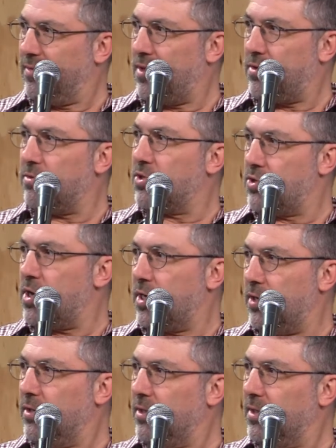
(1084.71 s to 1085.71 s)
through
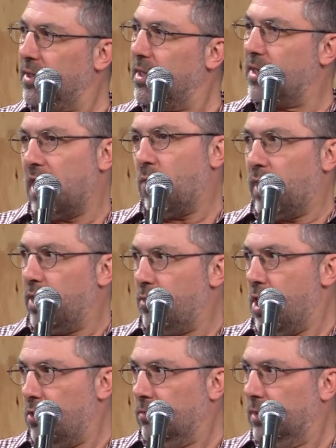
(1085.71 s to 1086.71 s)
struggle that we
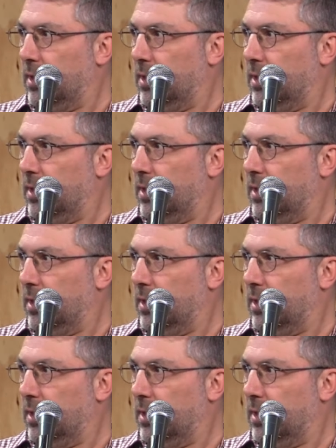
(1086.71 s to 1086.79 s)
grow.